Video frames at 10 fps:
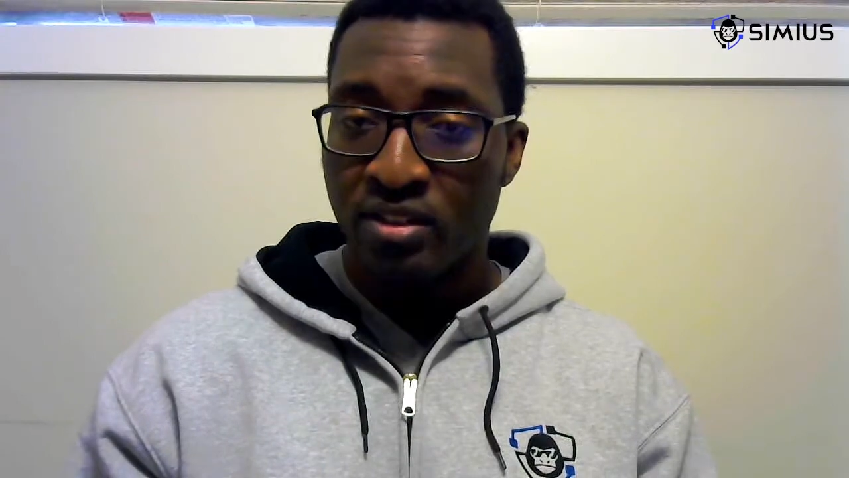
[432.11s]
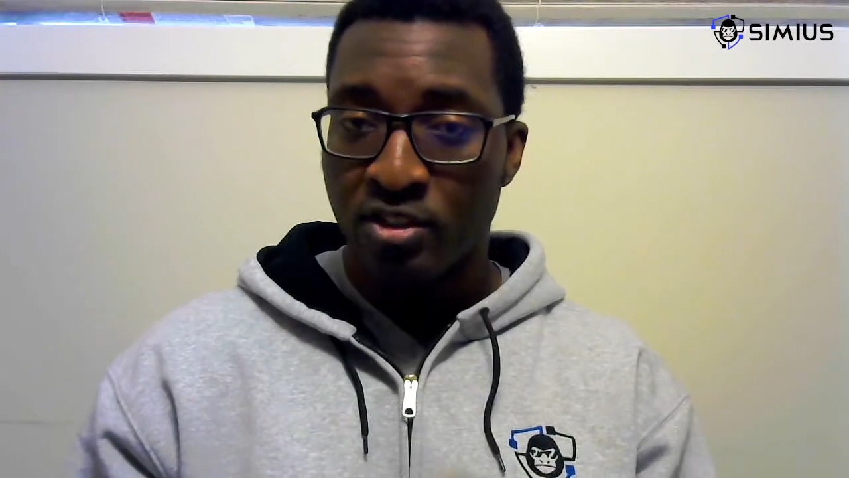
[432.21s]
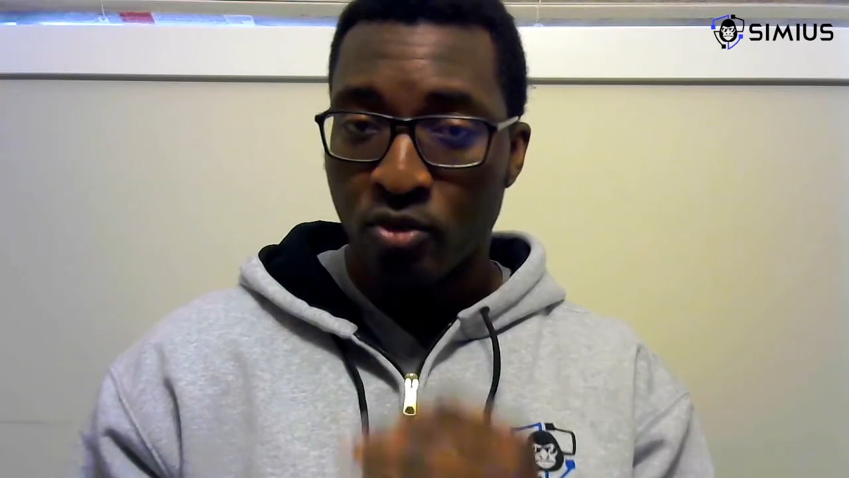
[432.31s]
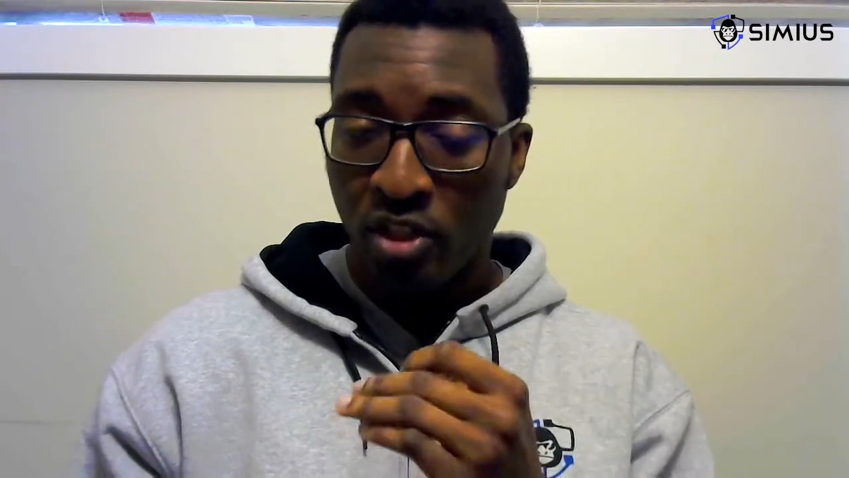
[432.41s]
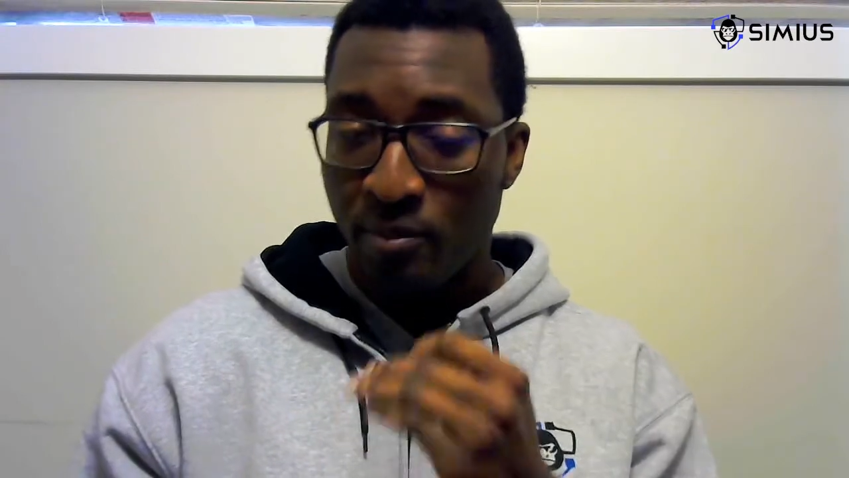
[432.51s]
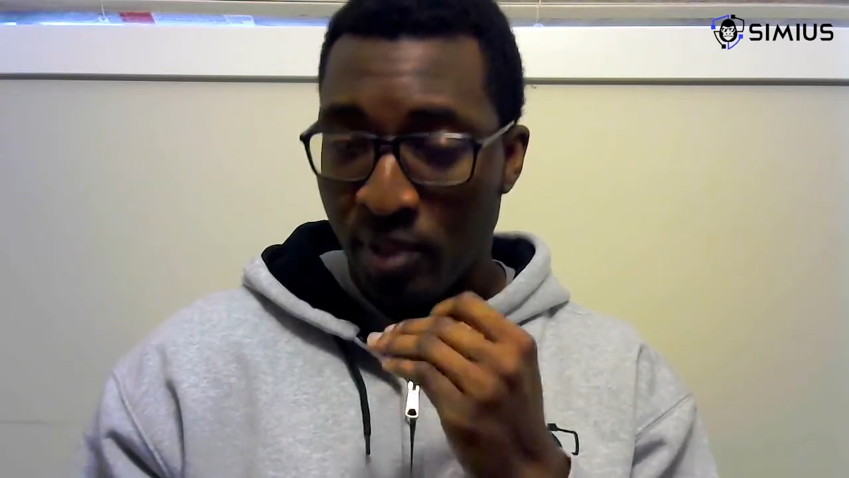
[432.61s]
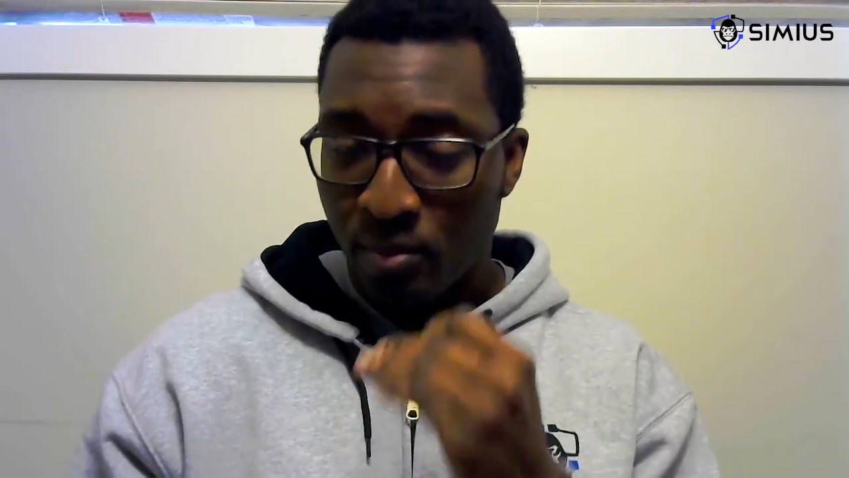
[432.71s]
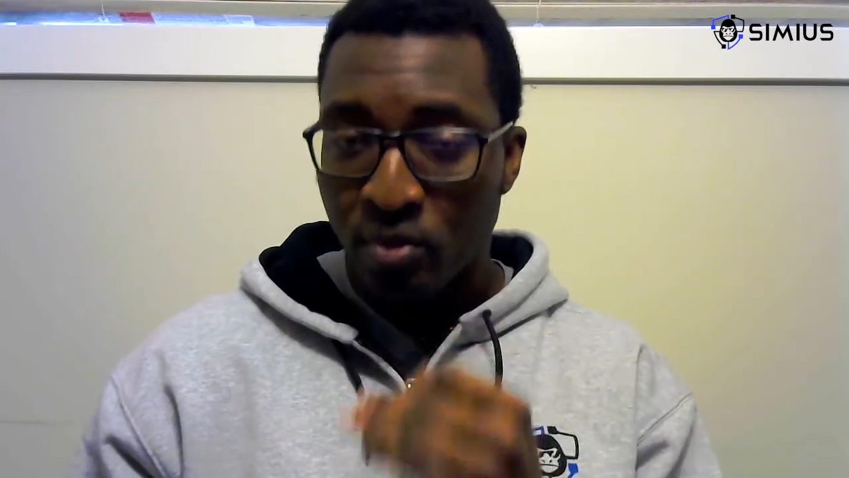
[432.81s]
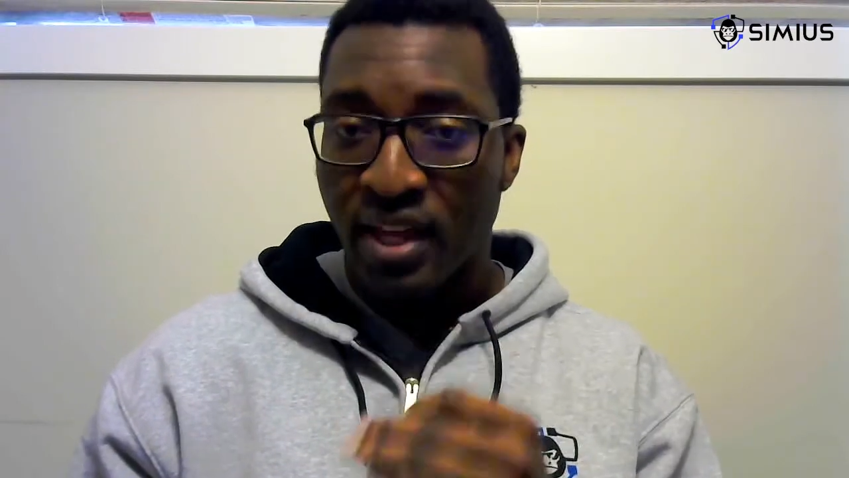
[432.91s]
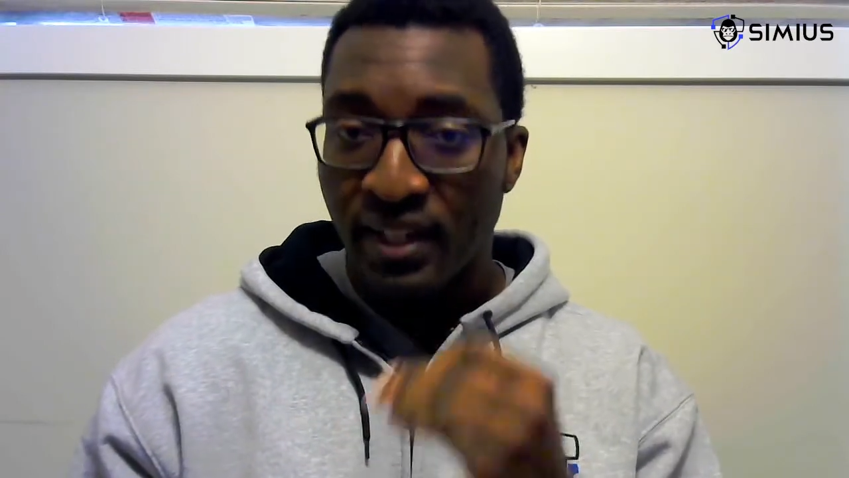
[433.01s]
only people
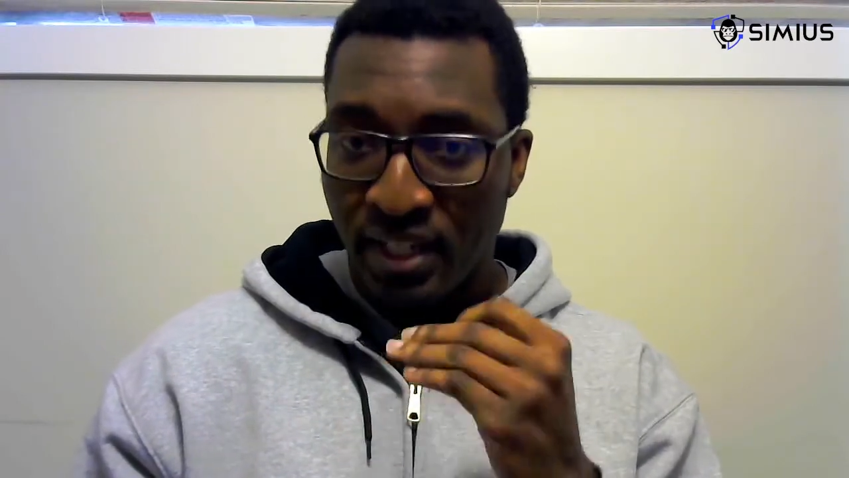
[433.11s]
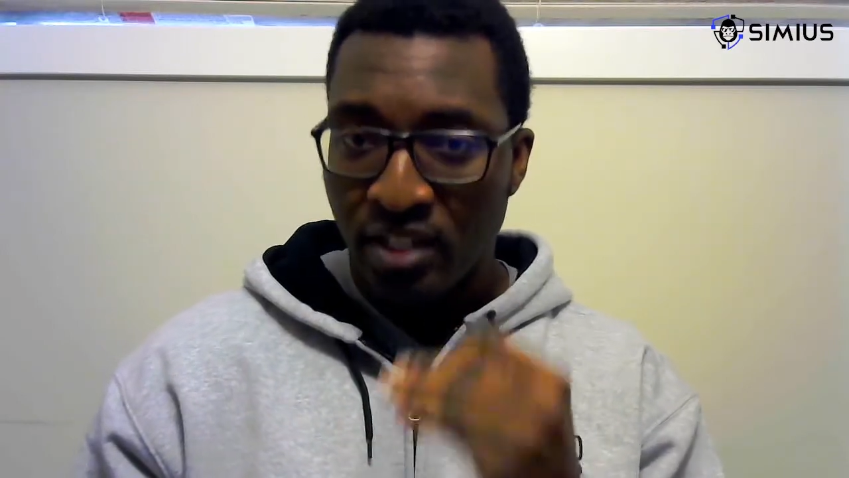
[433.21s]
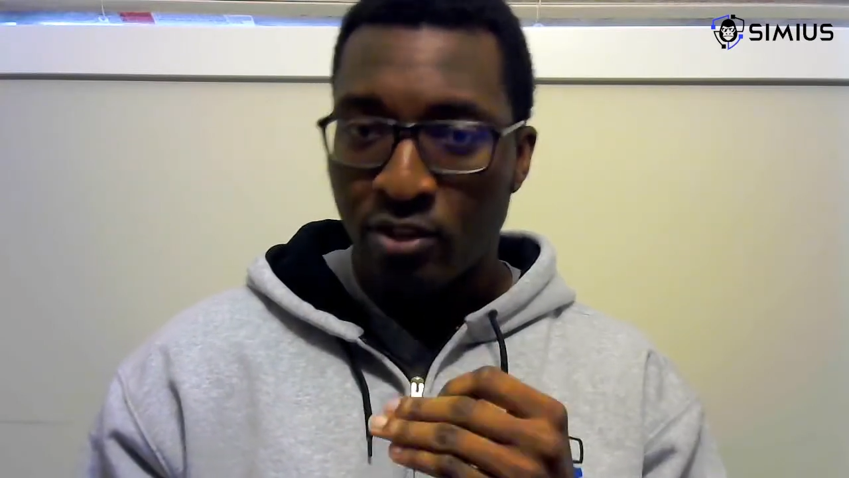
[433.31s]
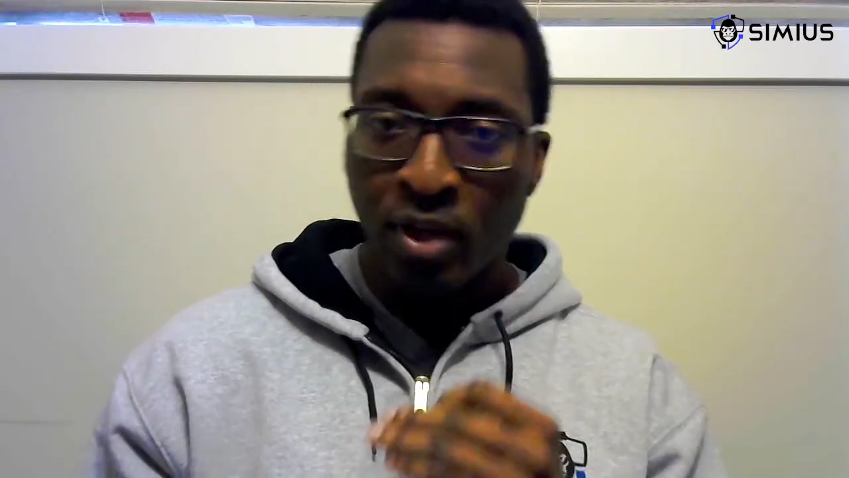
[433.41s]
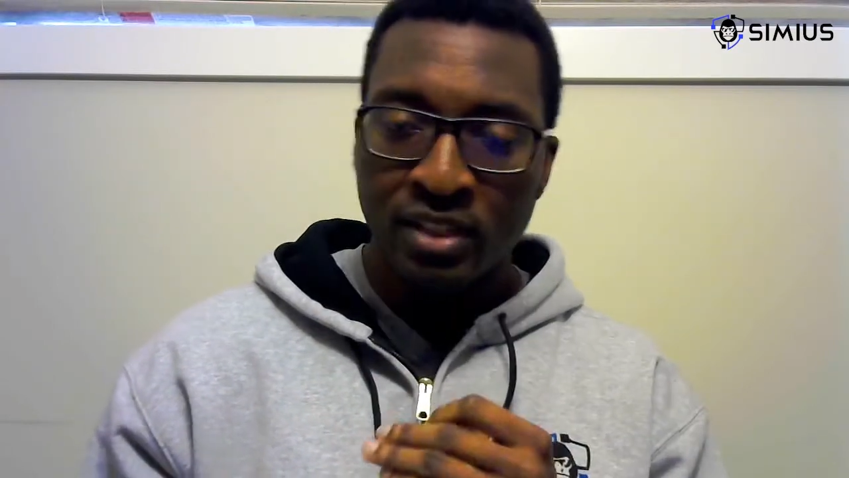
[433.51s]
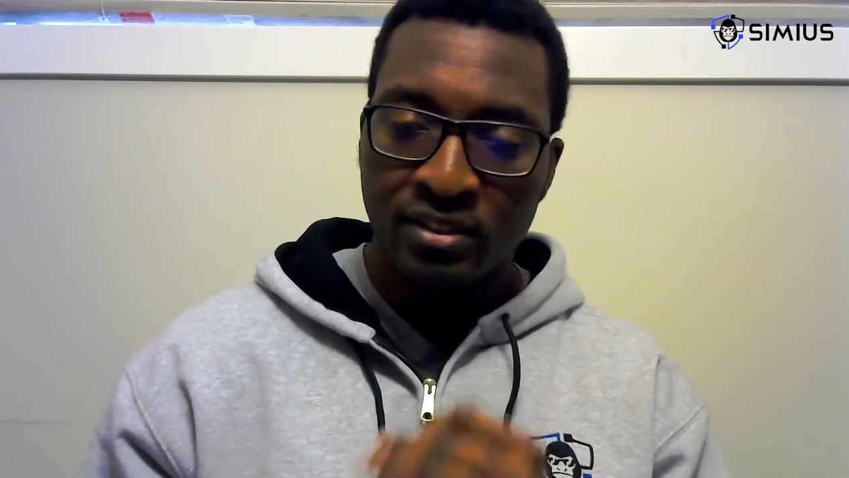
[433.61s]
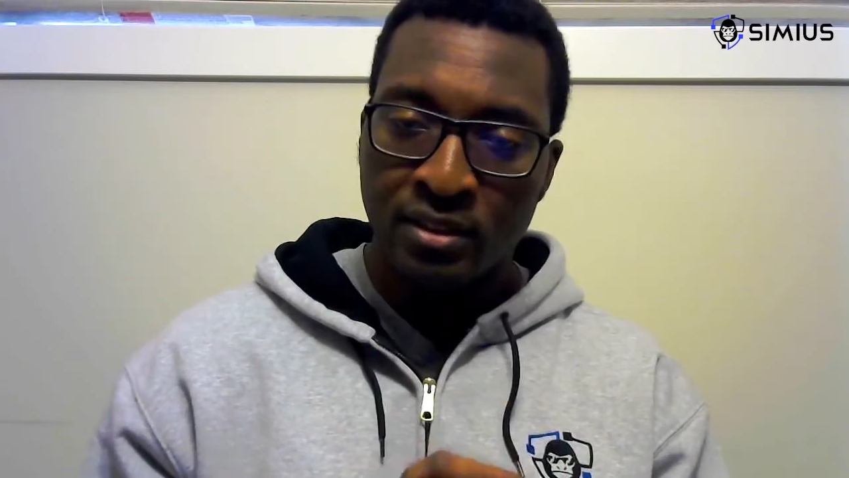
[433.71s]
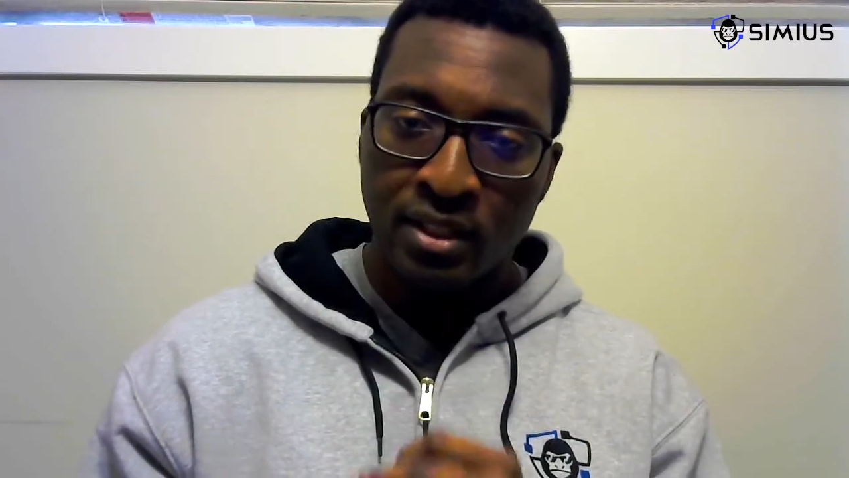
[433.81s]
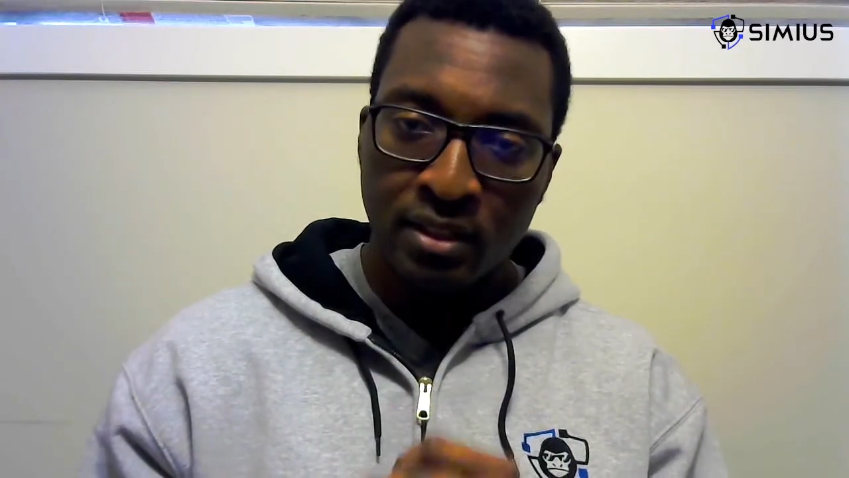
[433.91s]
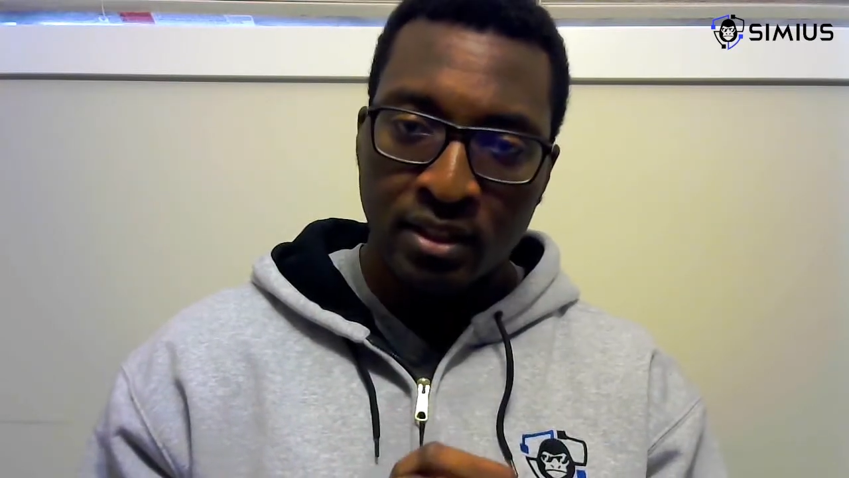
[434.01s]
that need to access that
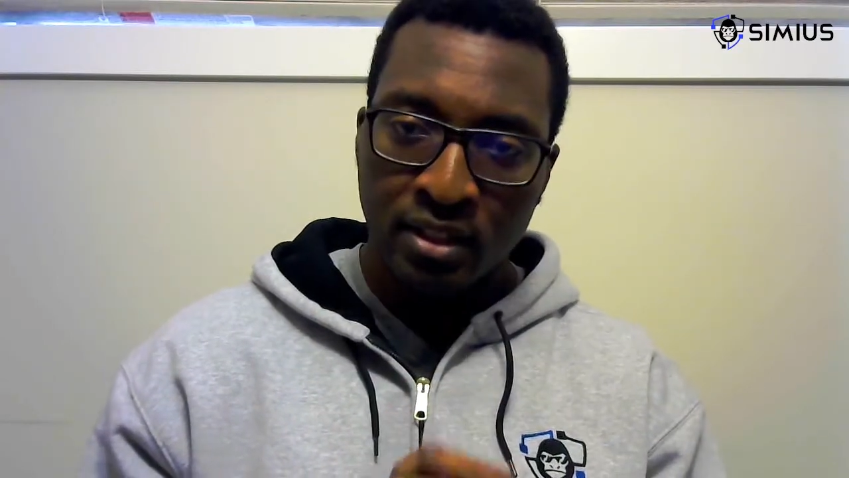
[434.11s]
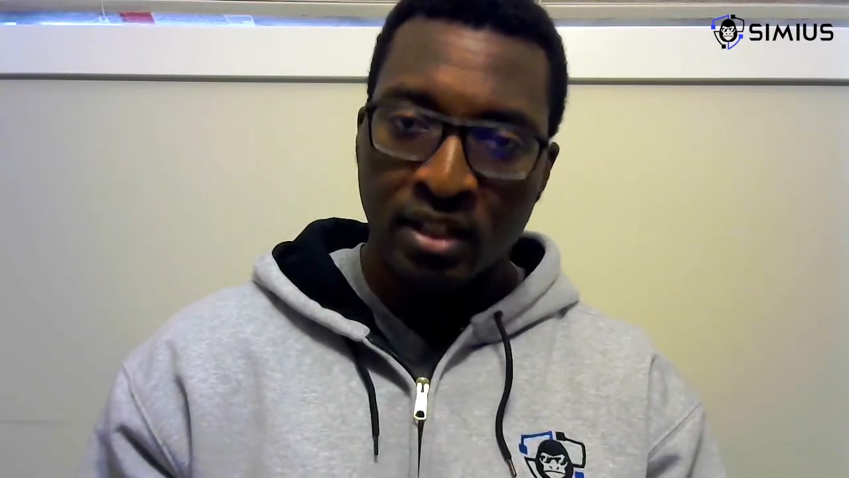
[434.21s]
data